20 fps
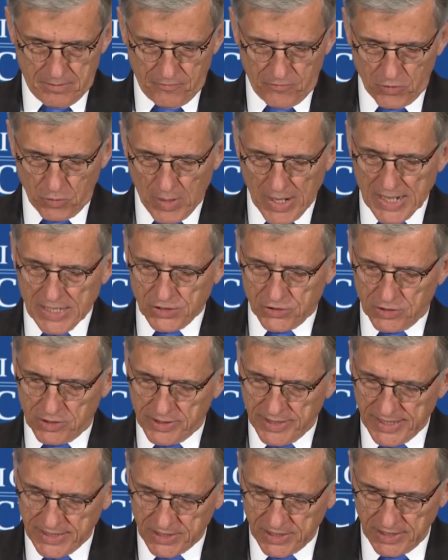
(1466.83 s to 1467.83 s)
Verizon
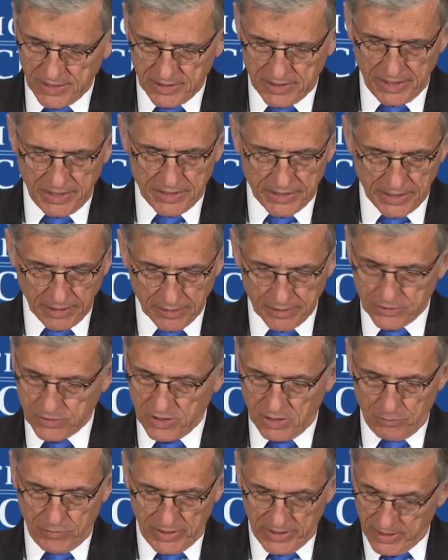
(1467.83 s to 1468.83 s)
and AT&T tell us
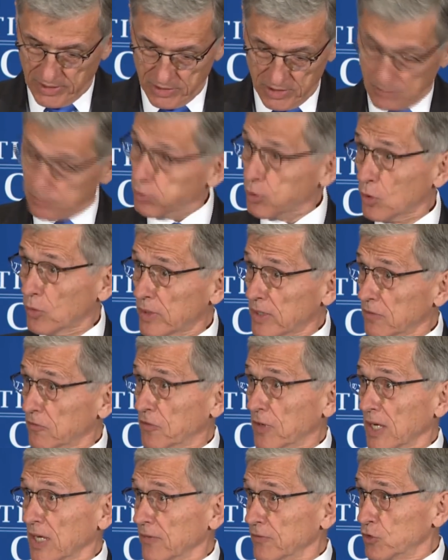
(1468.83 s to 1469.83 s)
they'll begin deploying
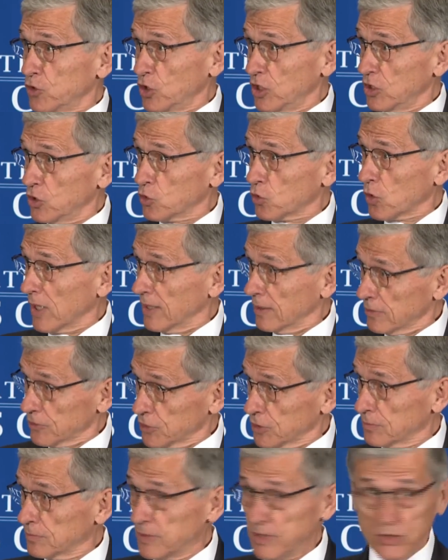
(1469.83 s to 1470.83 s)
5G
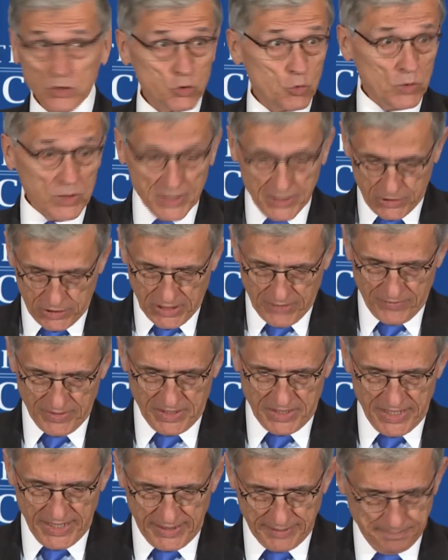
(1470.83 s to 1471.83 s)
trials in
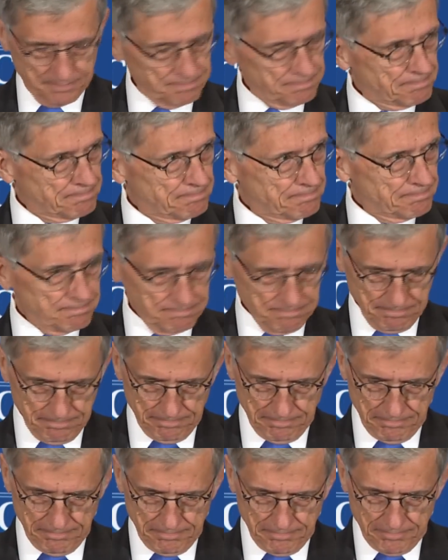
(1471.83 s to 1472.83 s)
2017.
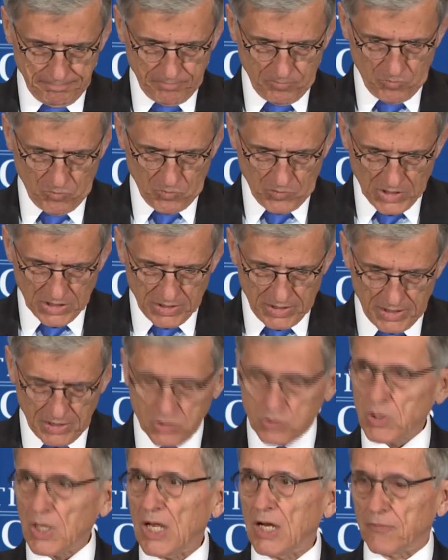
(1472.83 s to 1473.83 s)
And
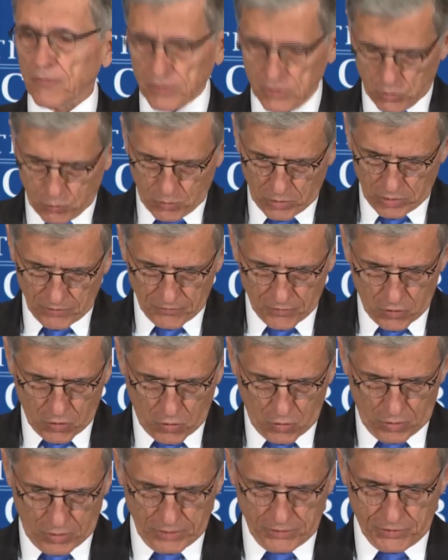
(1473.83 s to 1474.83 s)
these efforts will, of
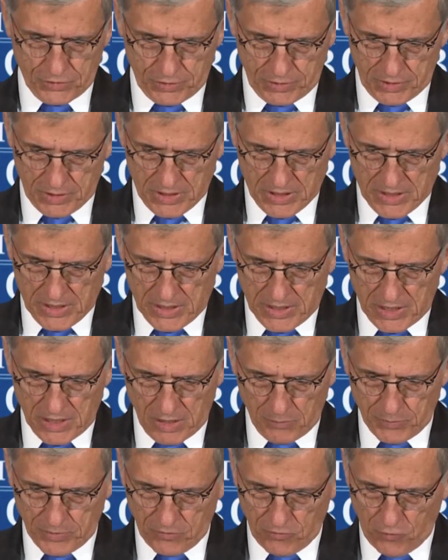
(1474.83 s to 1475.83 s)
course,
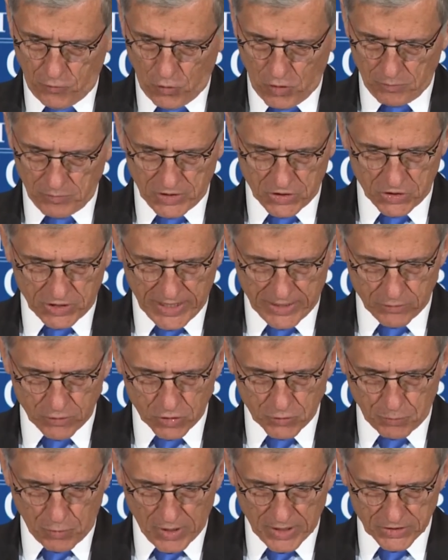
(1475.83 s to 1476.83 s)
help inform the
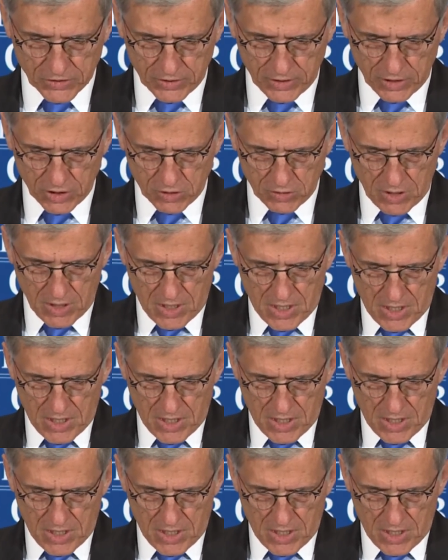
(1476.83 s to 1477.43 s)
standards process